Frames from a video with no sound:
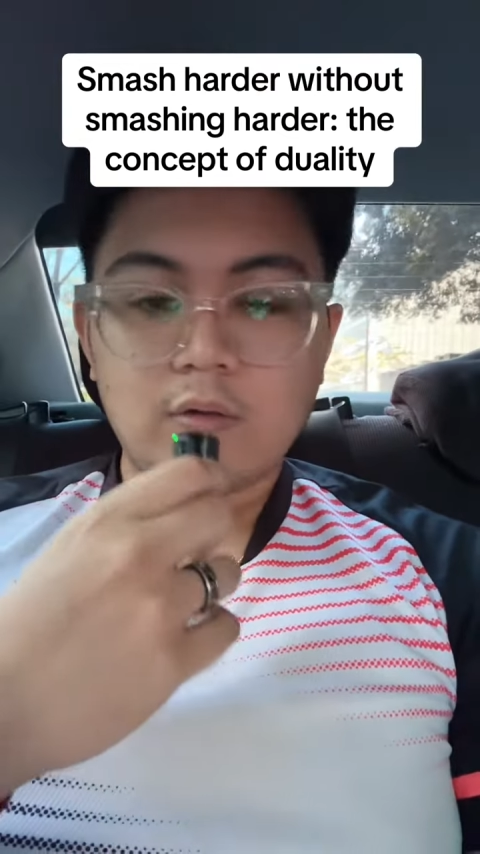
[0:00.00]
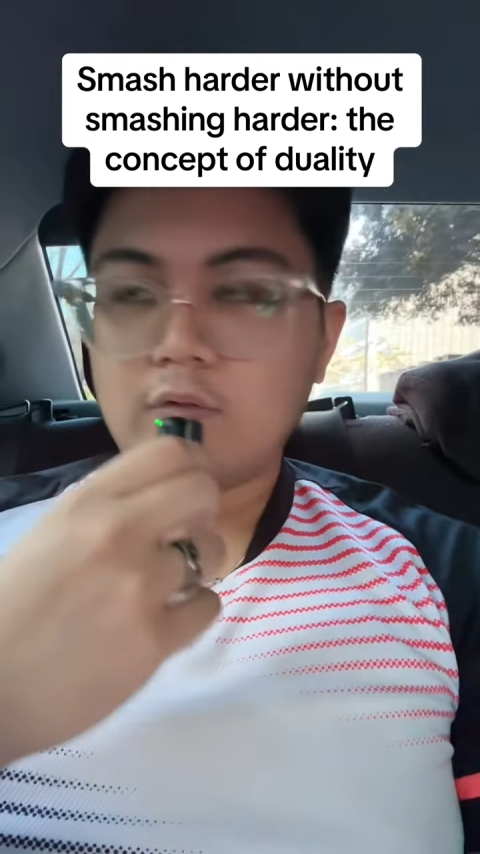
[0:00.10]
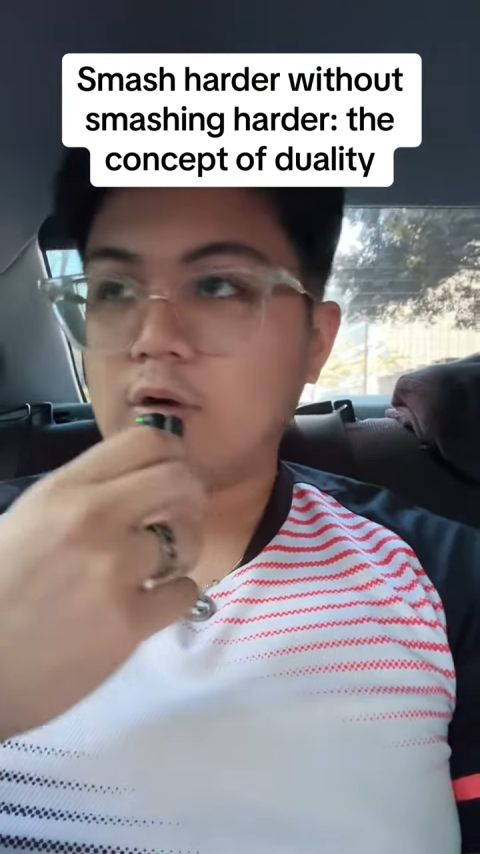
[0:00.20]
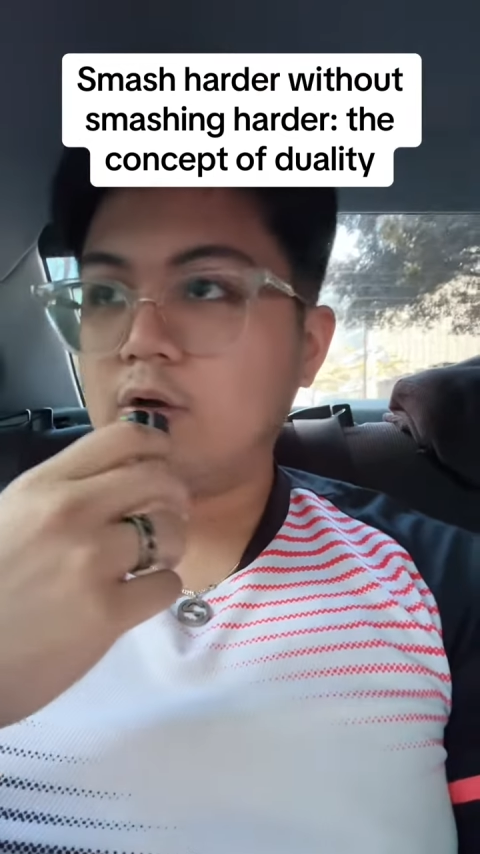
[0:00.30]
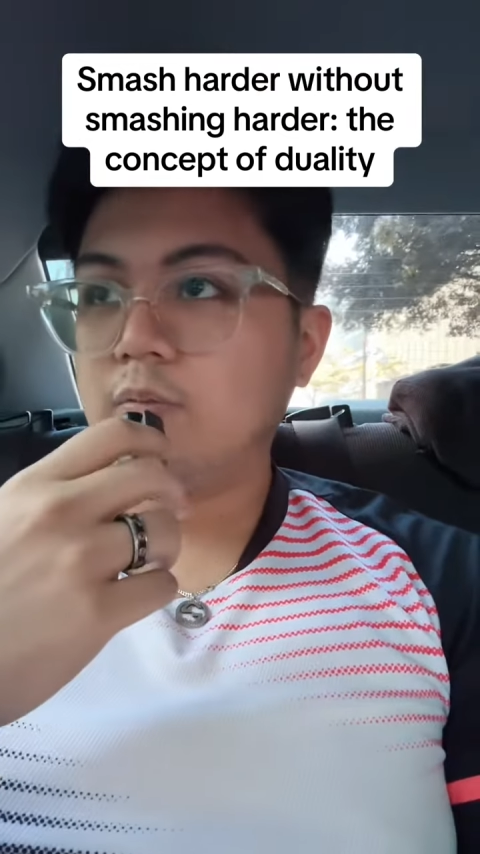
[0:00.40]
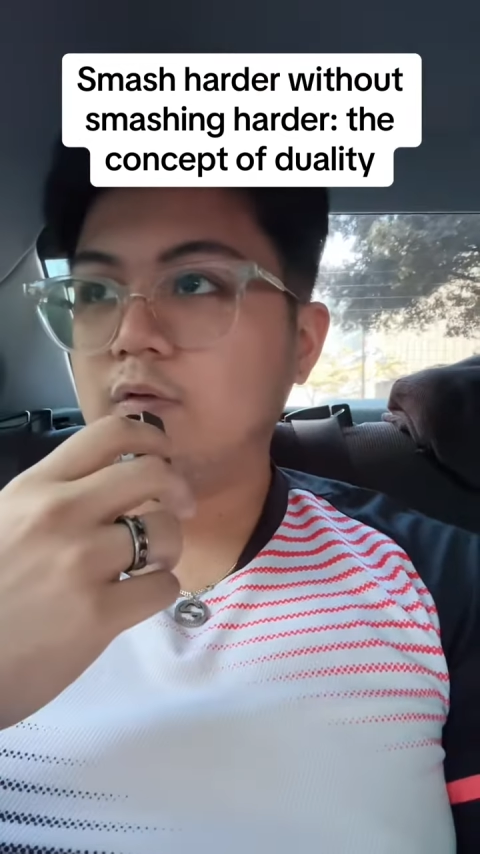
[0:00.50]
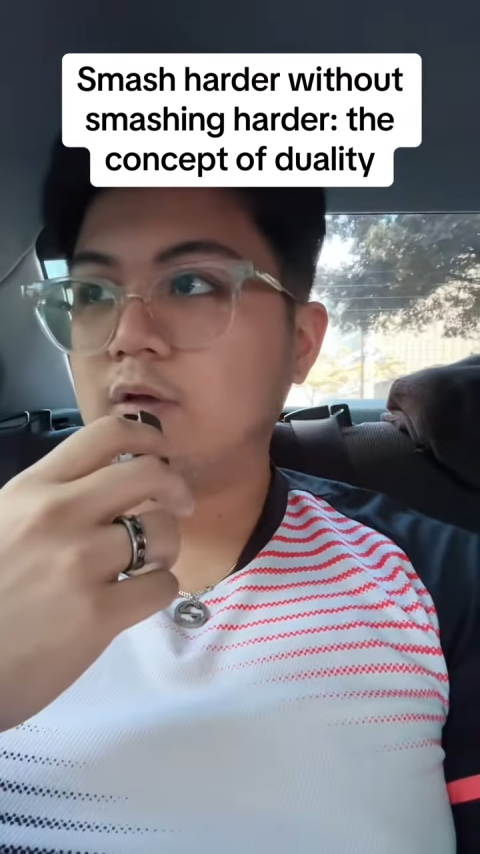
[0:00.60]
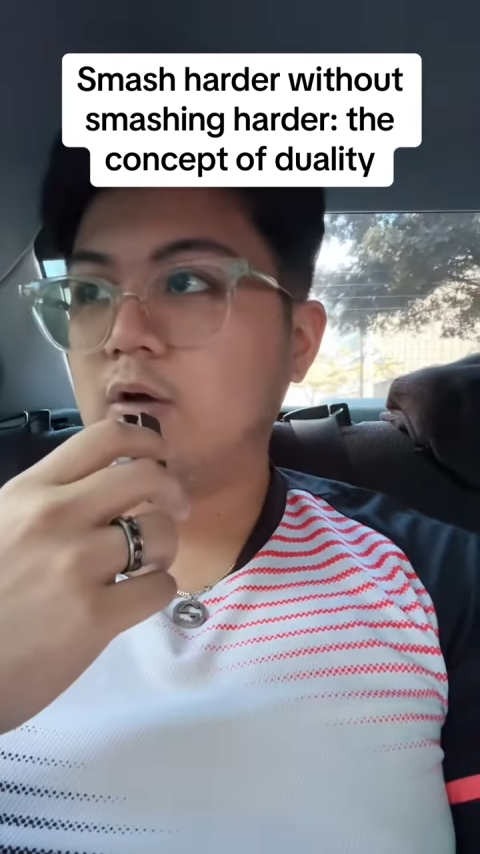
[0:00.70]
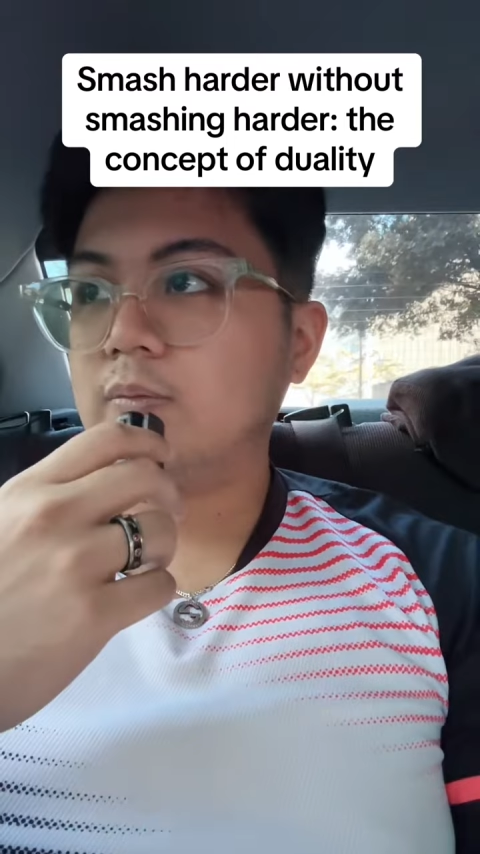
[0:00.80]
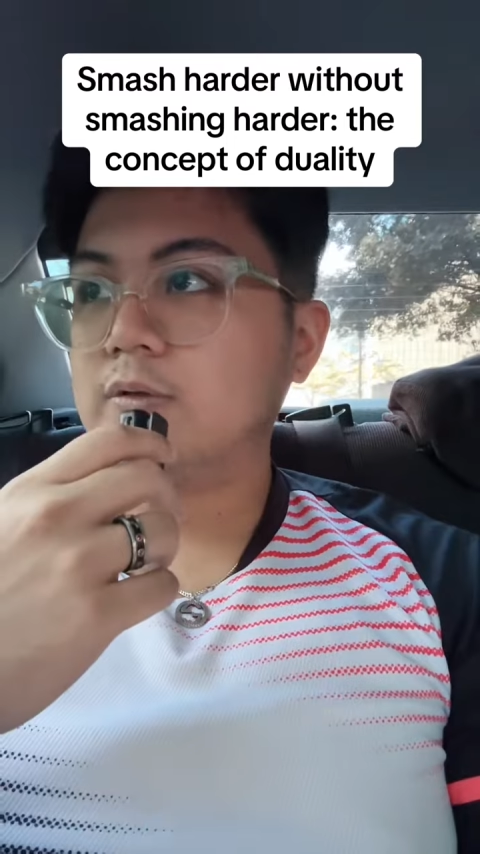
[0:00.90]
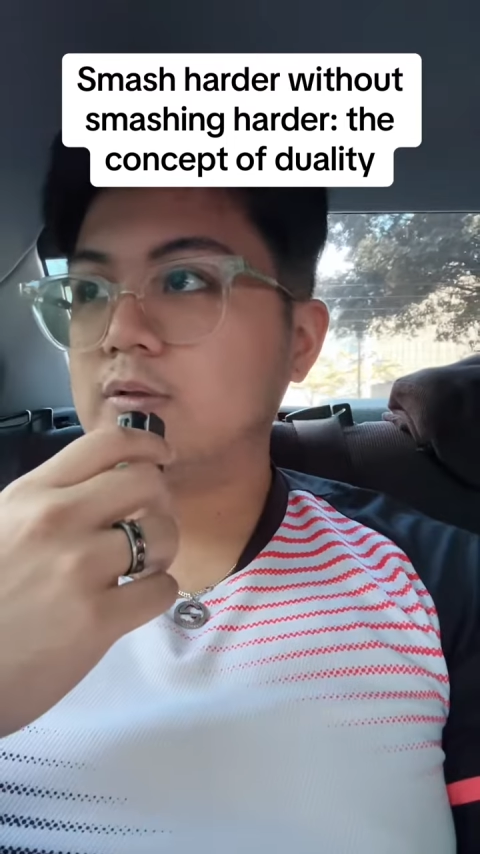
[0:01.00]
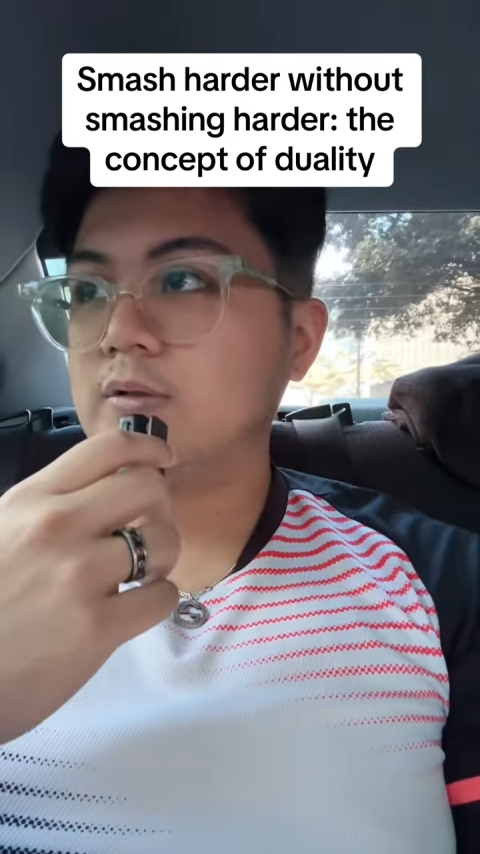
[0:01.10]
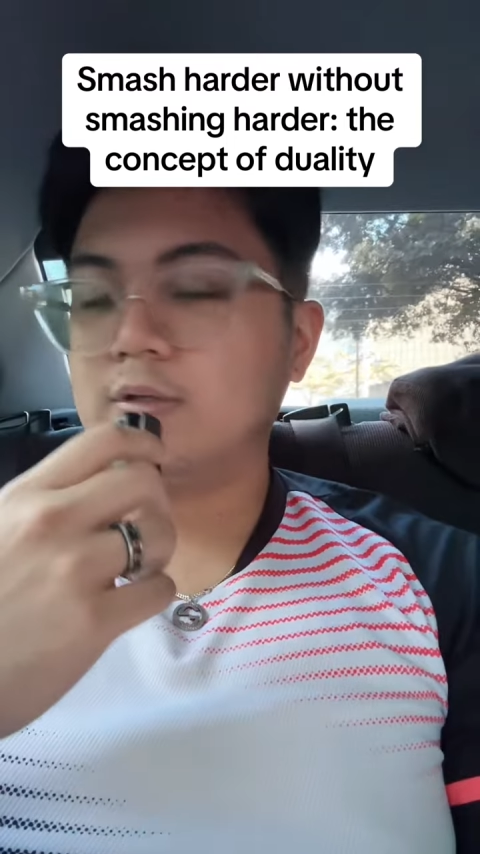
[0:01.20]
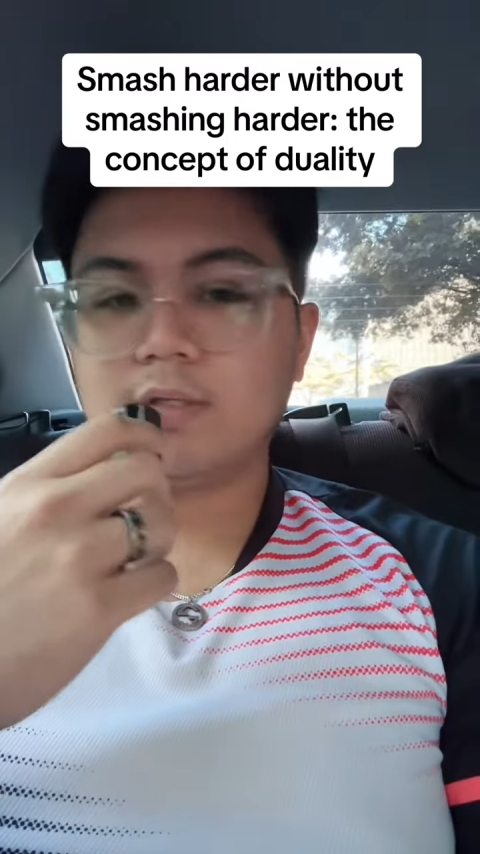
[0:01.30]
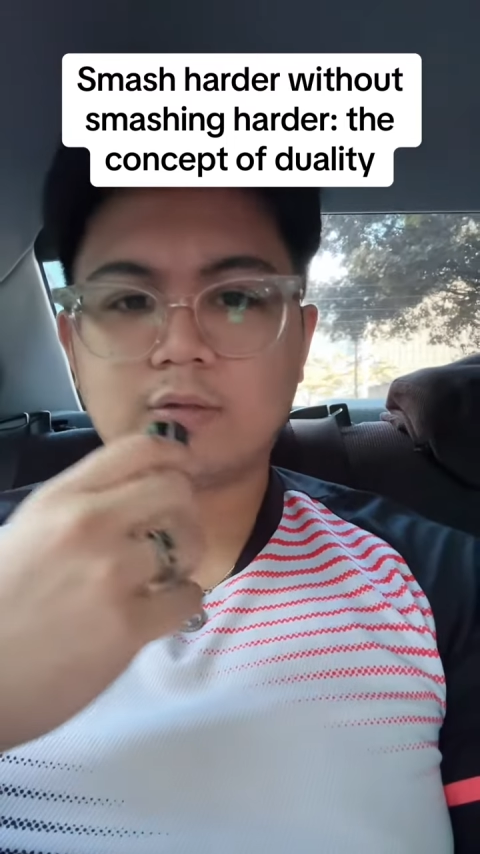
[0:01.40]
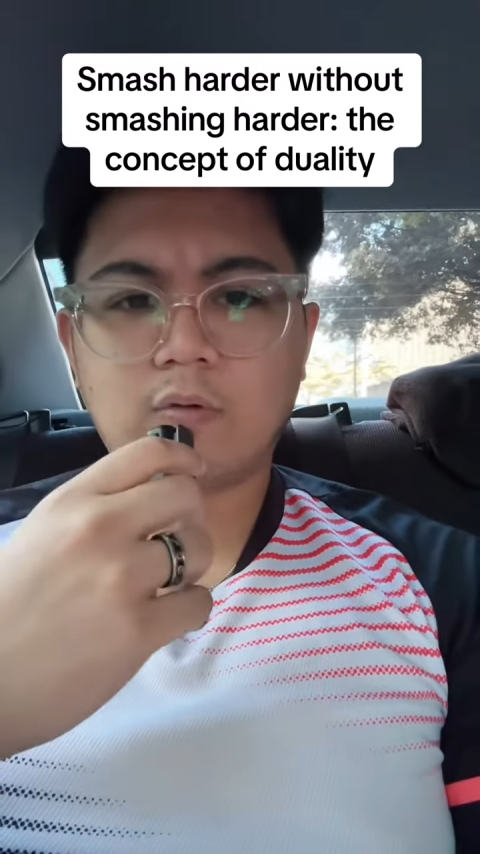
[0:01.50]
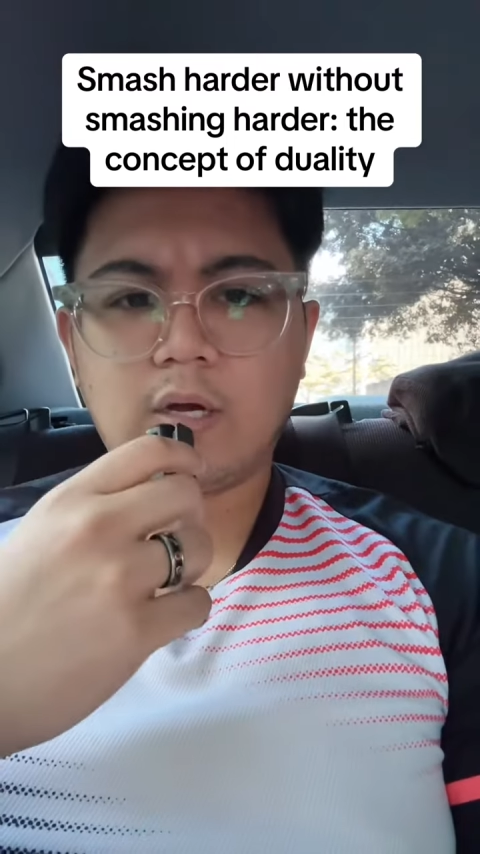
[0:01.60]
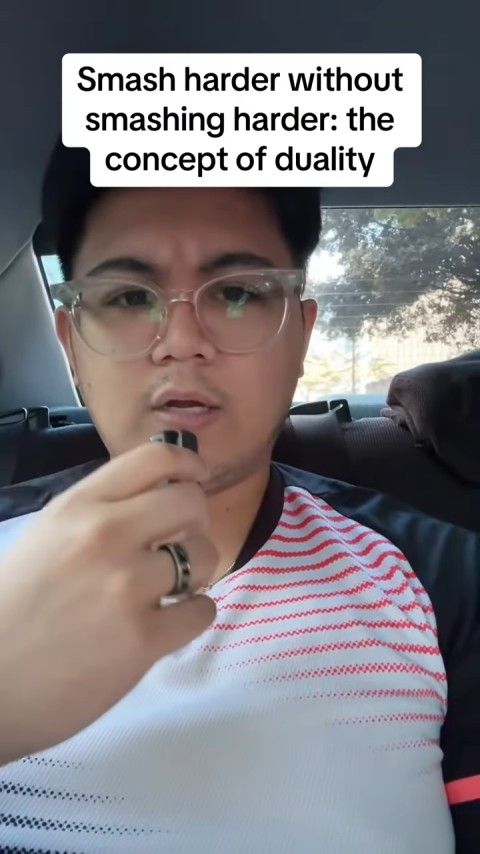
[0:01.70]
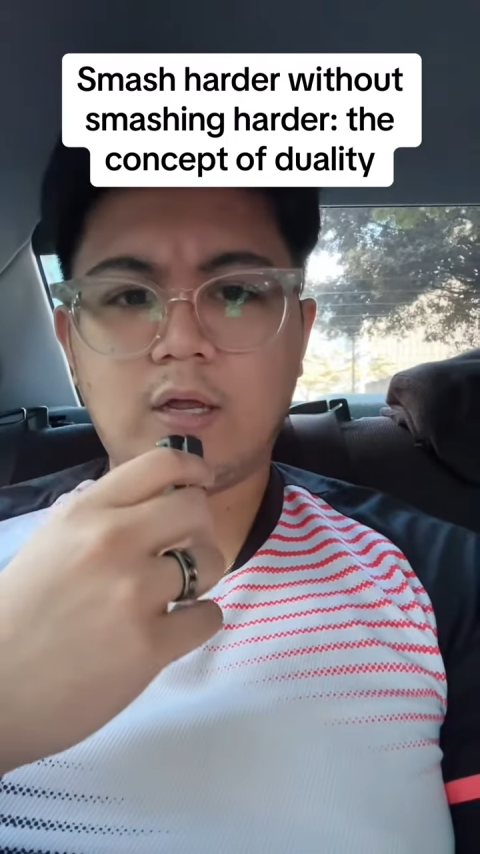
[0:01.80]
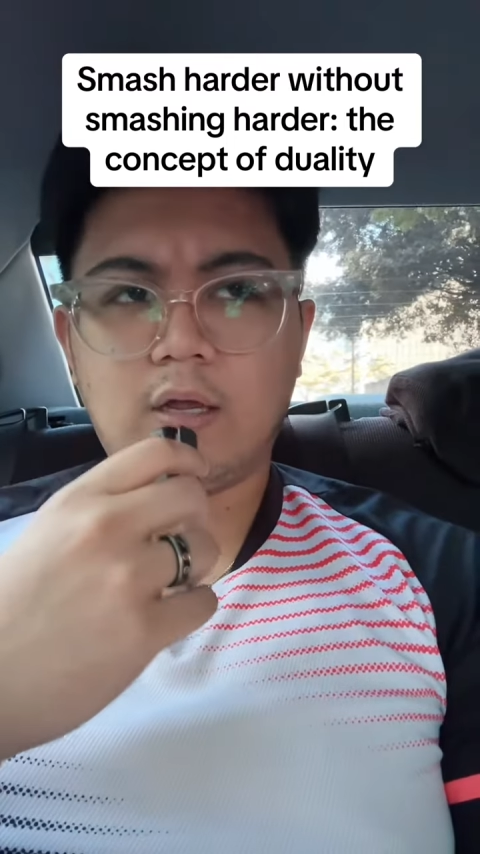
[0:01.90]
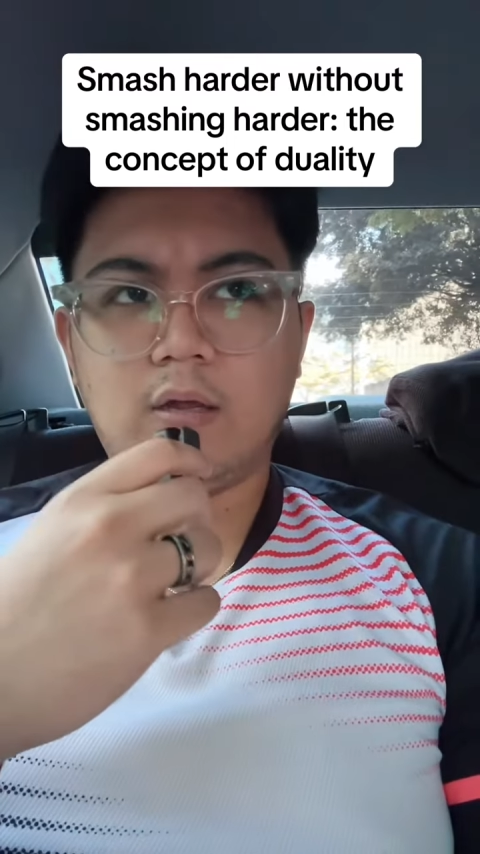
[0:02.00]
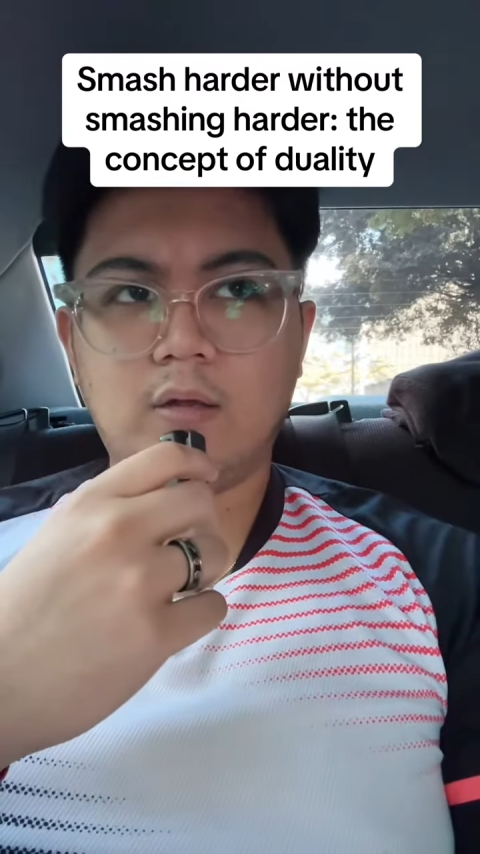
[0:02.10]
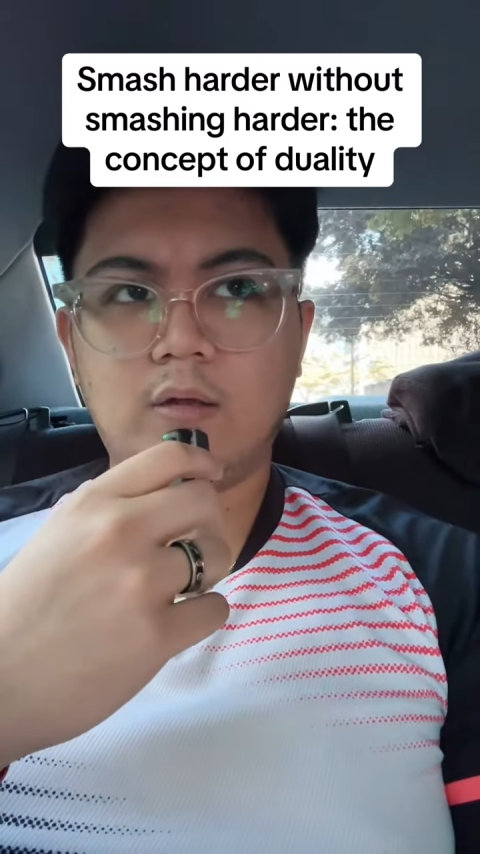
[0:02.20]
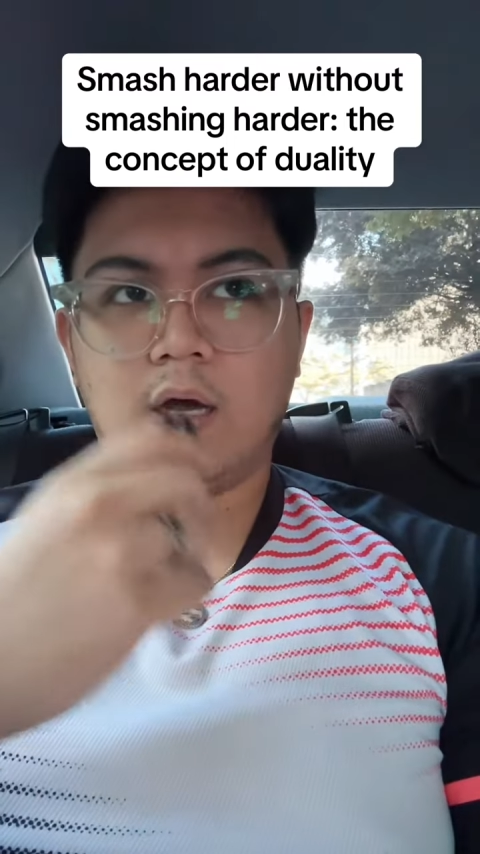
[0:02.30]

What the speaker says: So I hope this helps. This is quite a